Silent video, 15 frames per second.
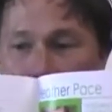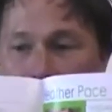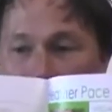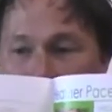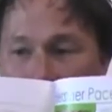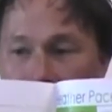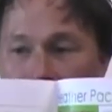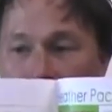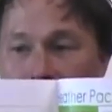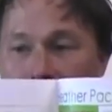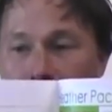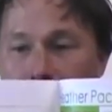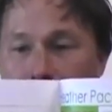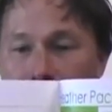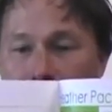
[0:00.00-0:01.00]

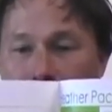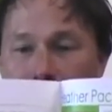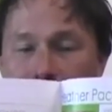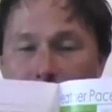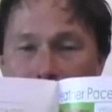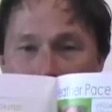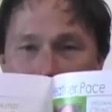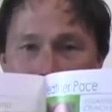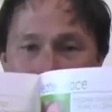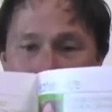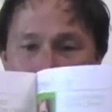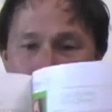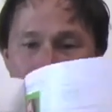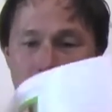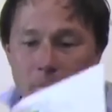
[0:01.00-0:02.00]
instruction booklet, or the
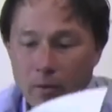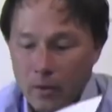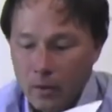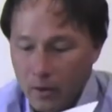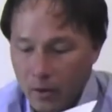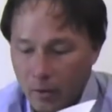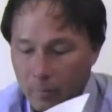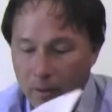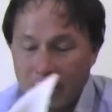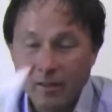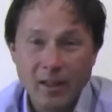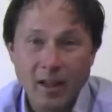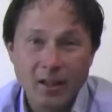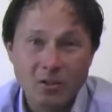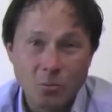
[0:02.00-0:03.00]
manual,
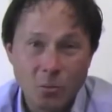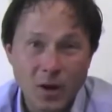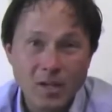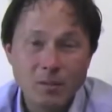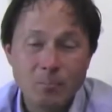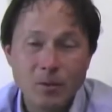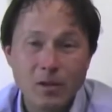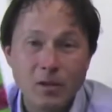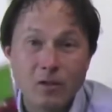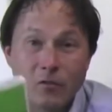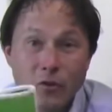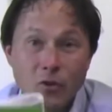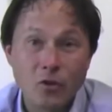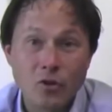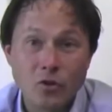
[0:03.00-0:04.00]
basically has recipes
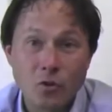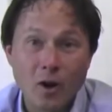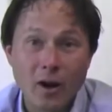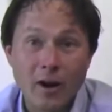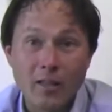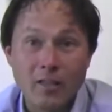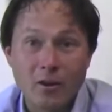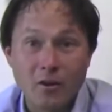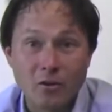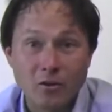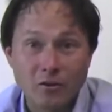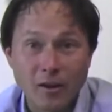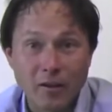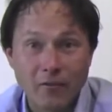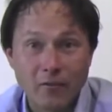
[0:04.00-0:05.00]
for you to try that
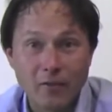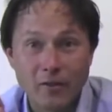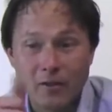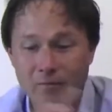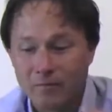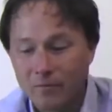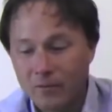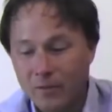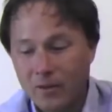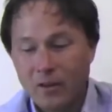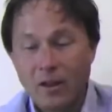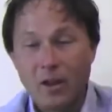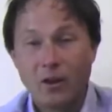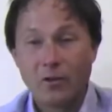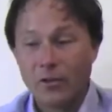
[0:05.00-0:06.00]
are definitely
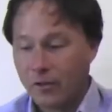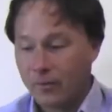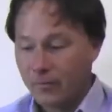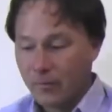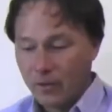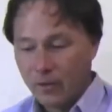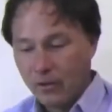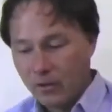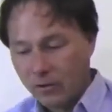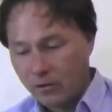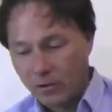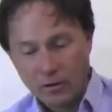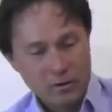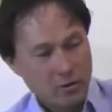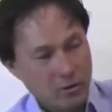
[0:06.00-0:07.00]
healthy.
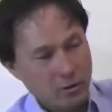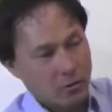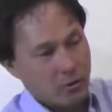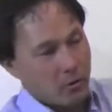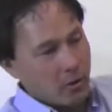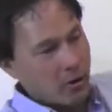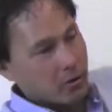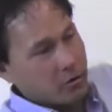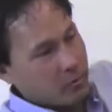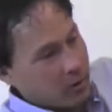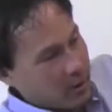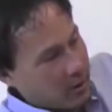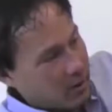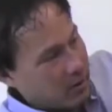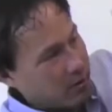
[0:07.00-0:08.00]
So let's see, what else do we
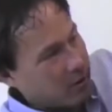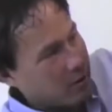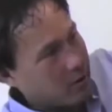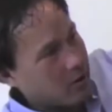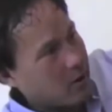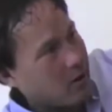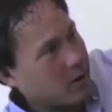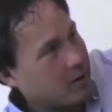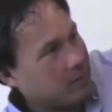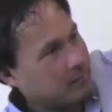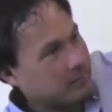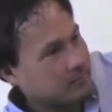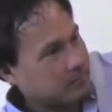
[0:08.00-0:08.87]
got in here? Alright,